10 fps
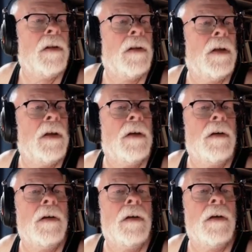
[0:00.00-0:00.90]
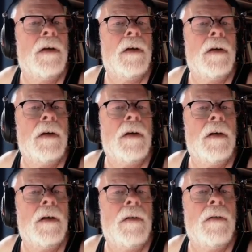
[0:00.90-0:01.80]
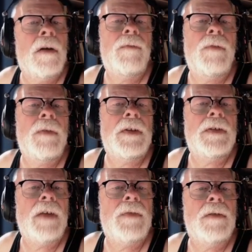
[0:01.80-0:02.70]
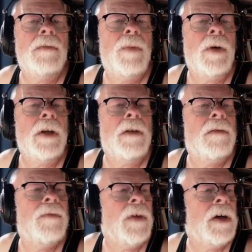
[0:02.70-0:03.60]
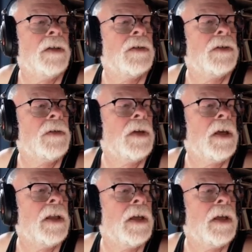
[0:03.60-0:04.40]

They are 57 point font, so yeah,